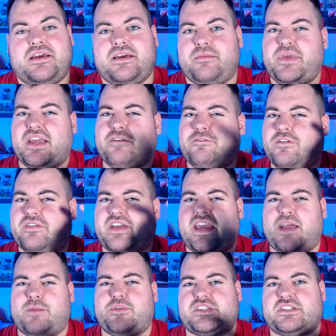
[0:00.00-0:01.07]
being in front of a
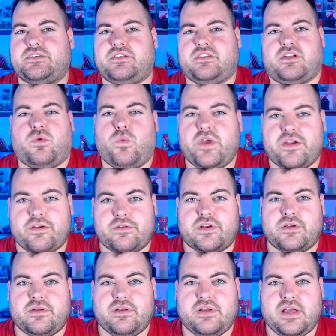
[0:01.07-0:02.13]
camera is still a little weird.
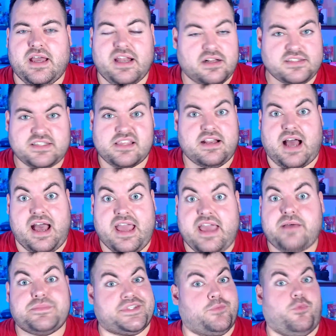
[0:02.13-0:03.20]
And I'll say that I am
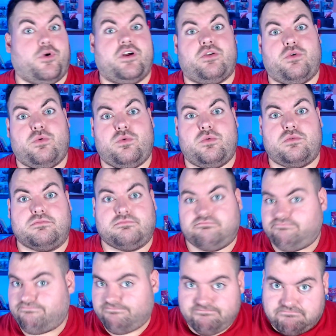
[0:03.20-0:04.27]
someone who
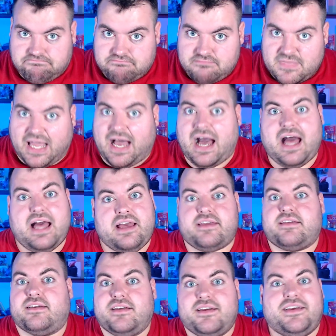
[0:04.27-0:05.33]
I
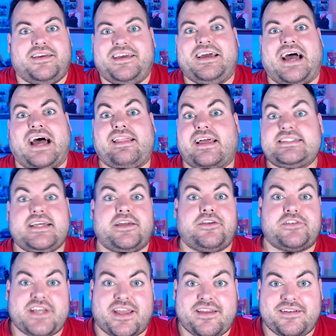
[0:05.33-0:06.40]
like to
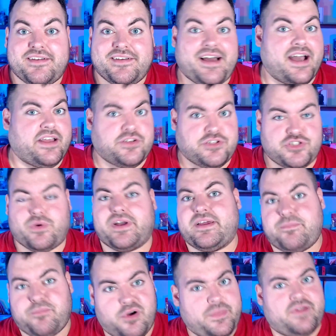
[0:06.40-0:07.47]
entertain. I enjoy it.
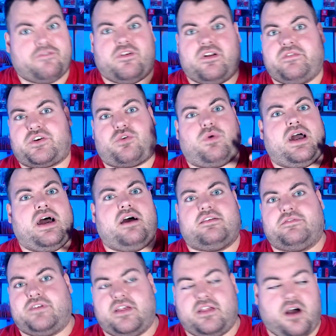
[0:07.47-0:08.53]
Put me in front of a crowd of
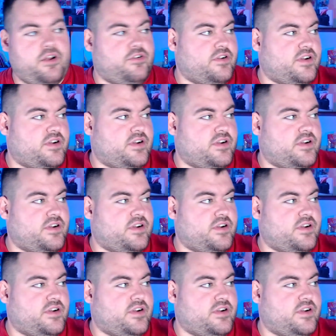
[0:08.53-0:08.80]
100,